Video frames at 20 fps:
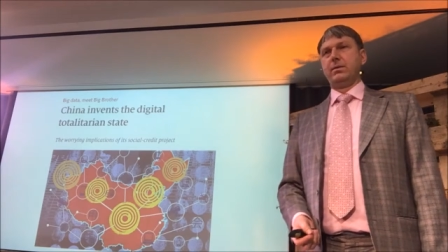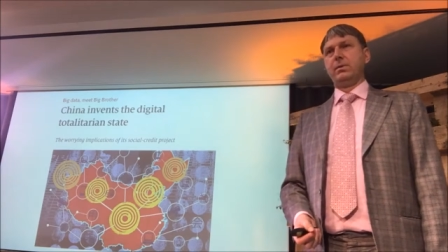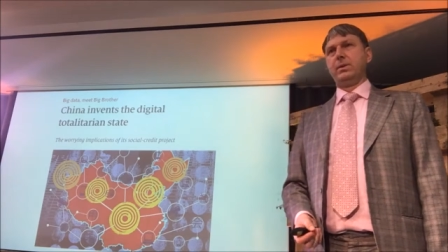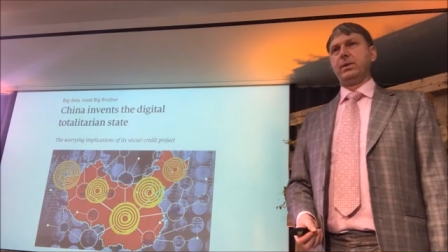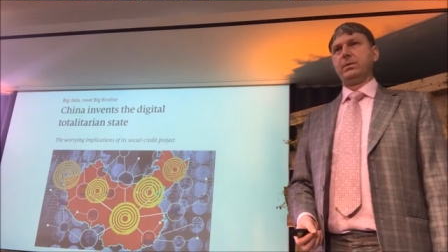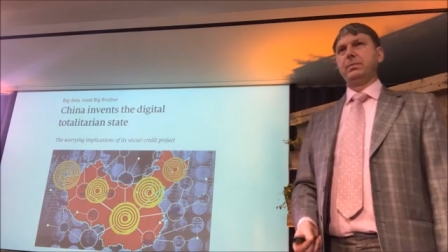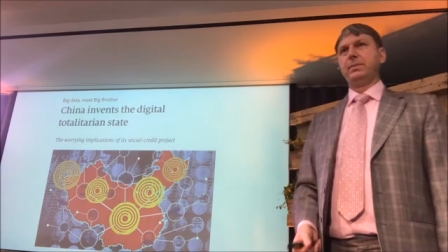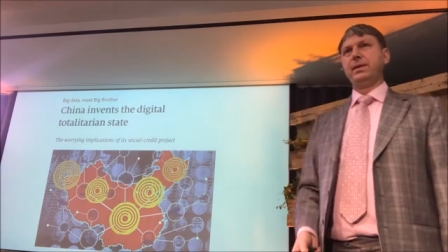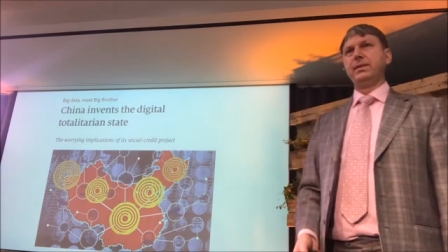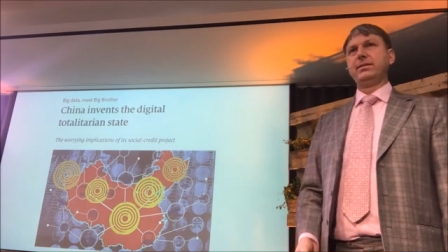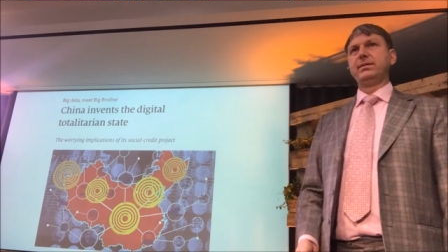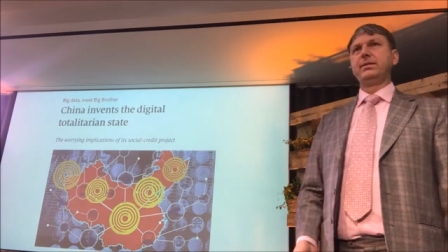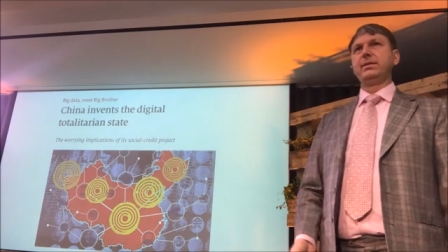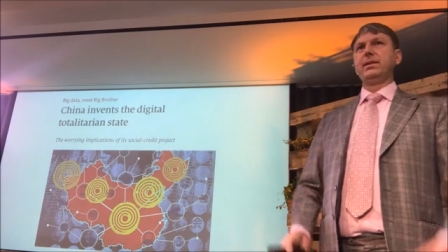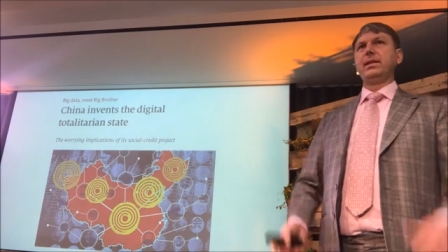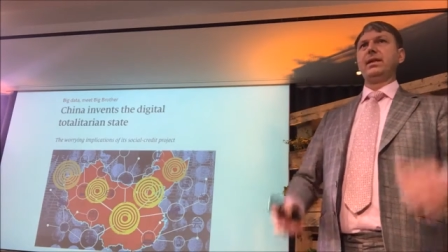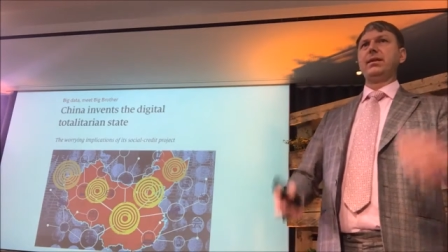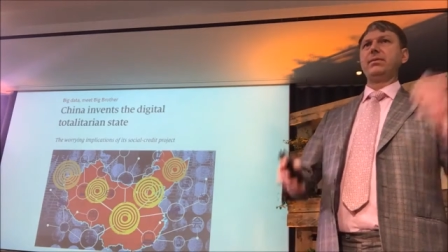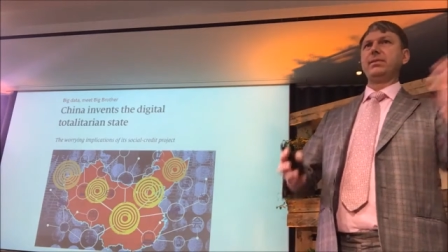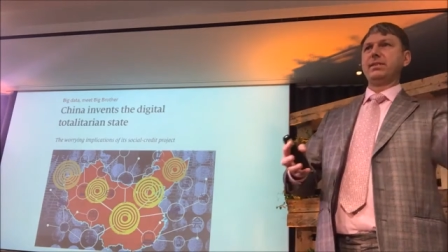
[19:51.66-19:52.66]
where
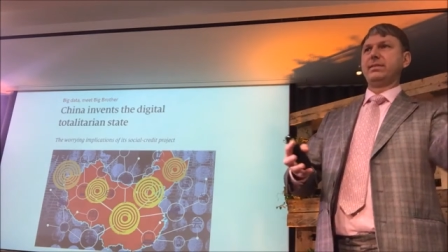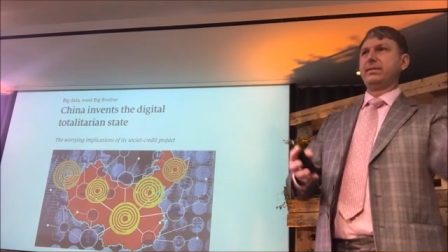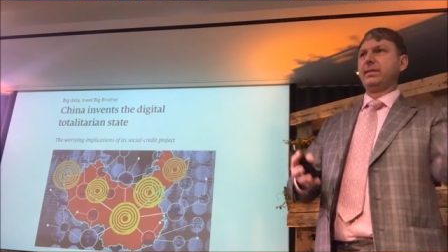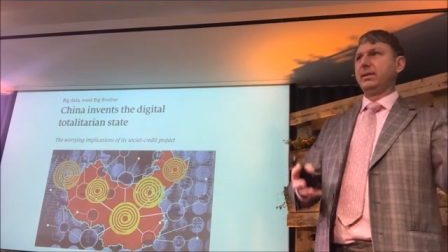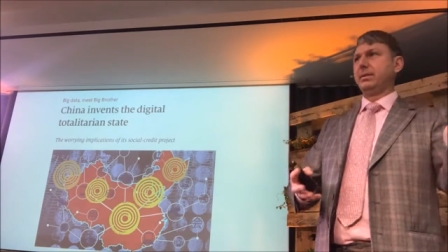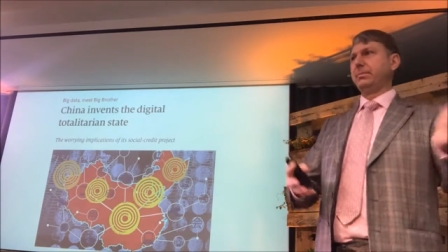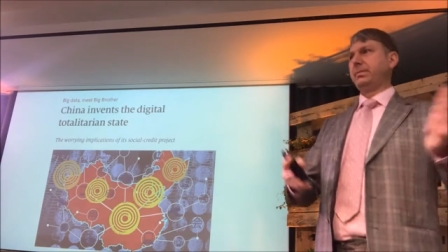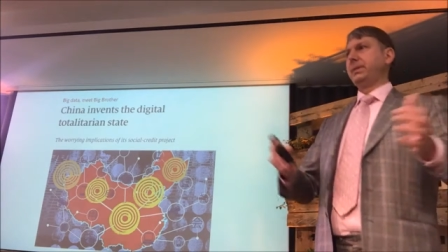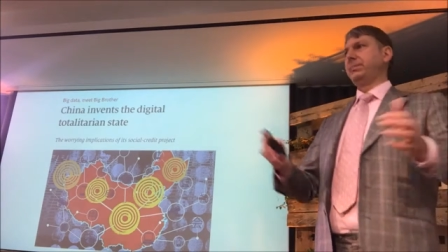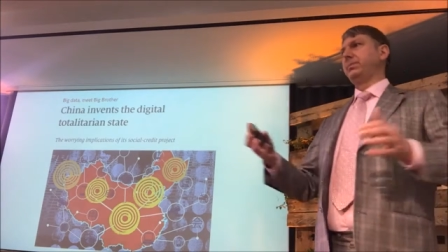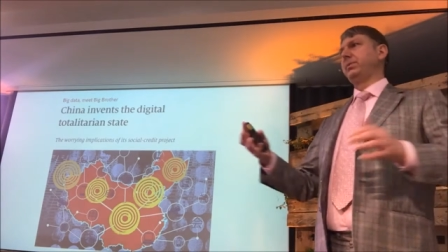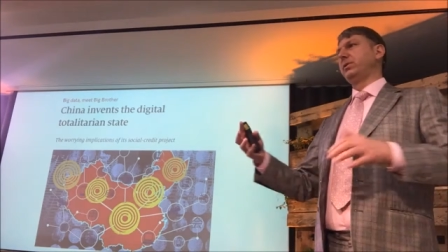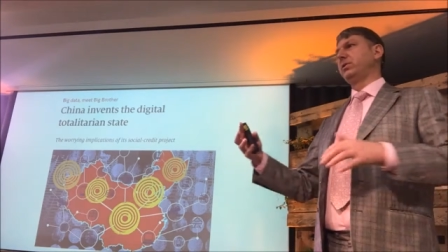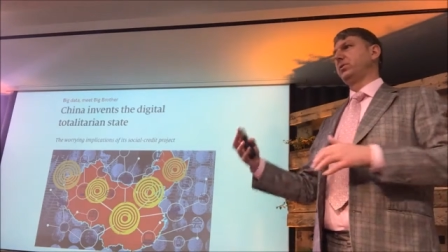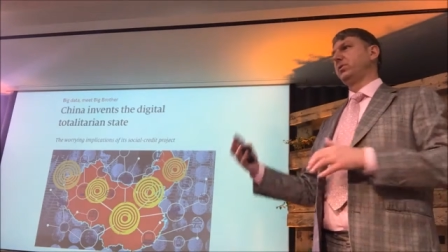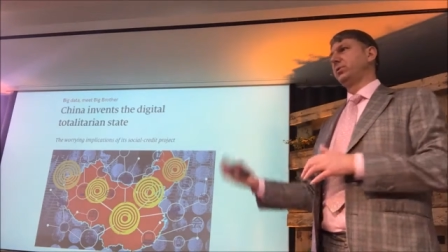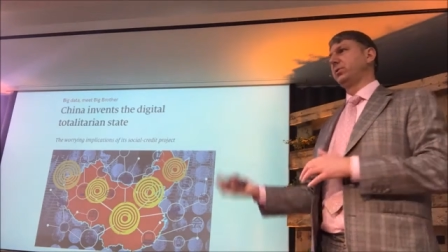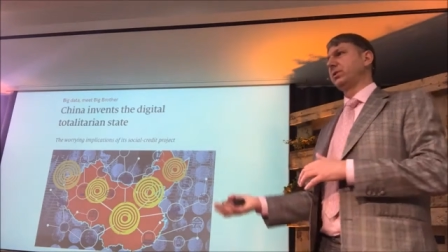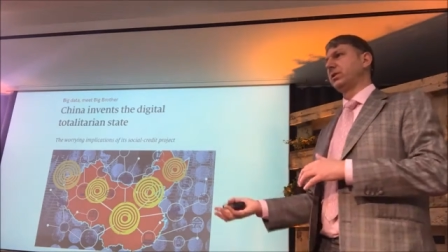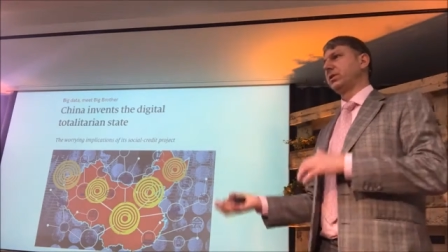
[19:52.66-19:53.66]
basically everything people
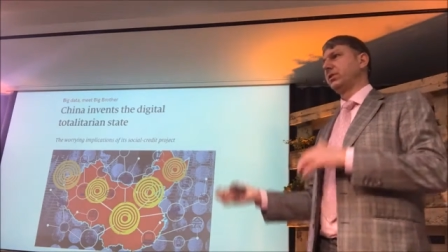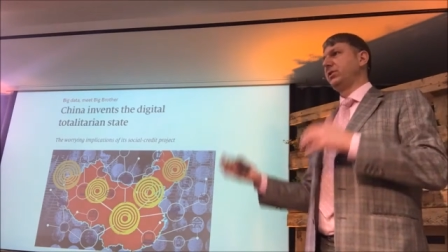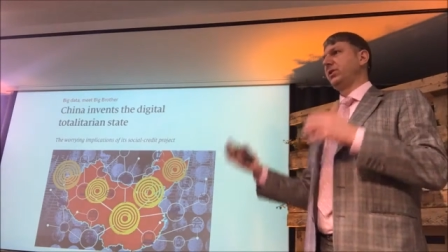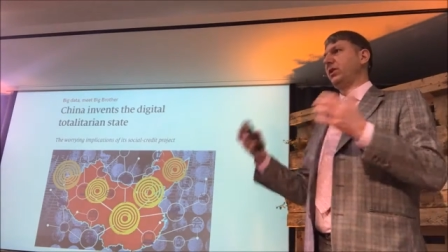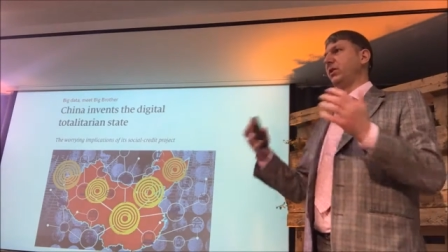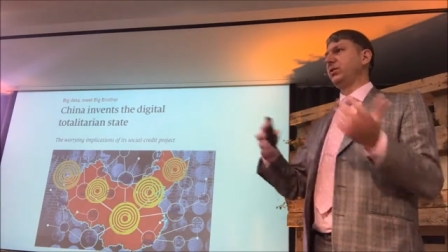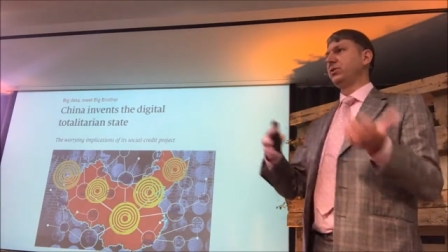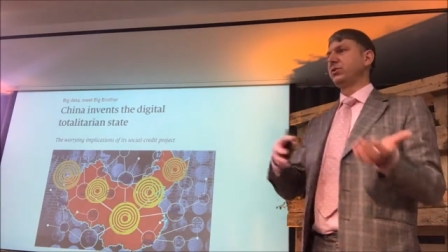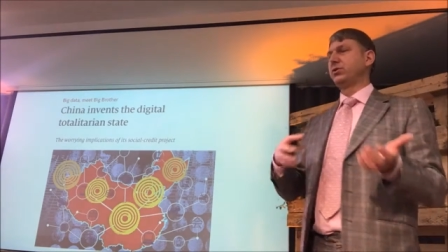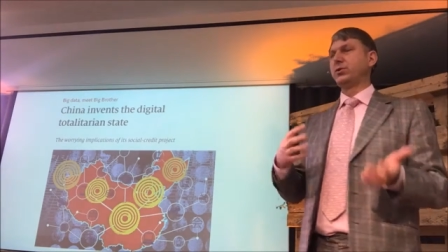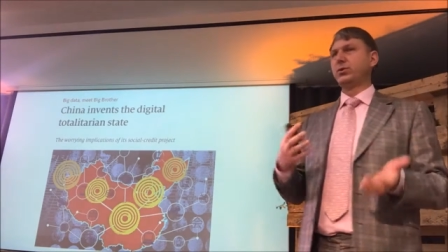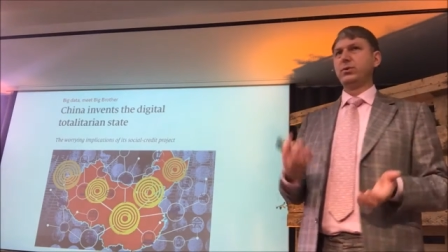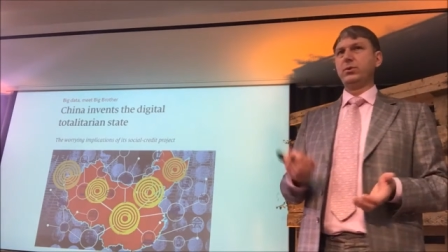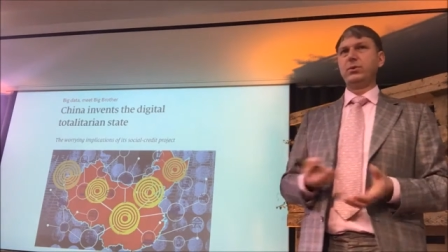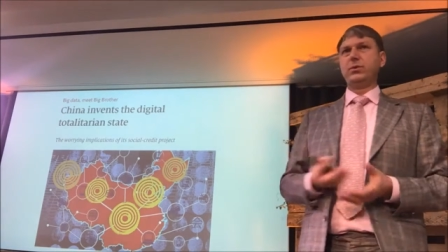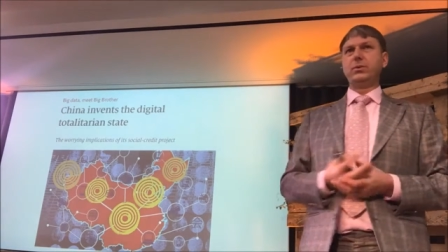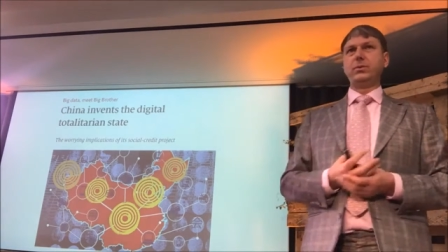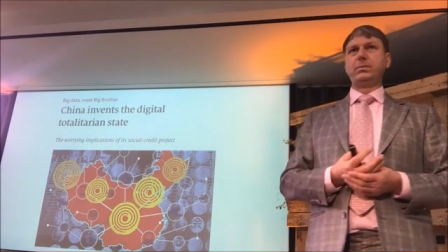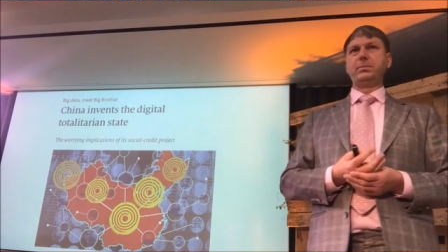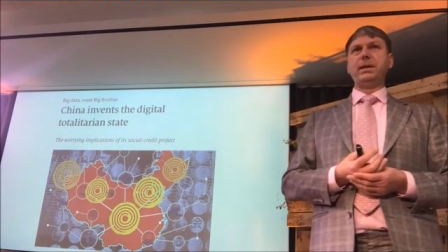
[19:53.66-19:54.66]
do or don't
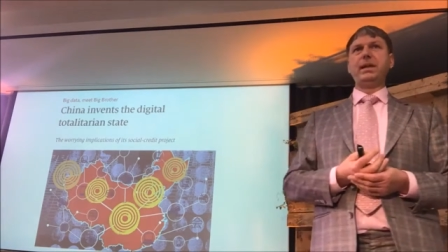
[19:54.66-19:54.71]
do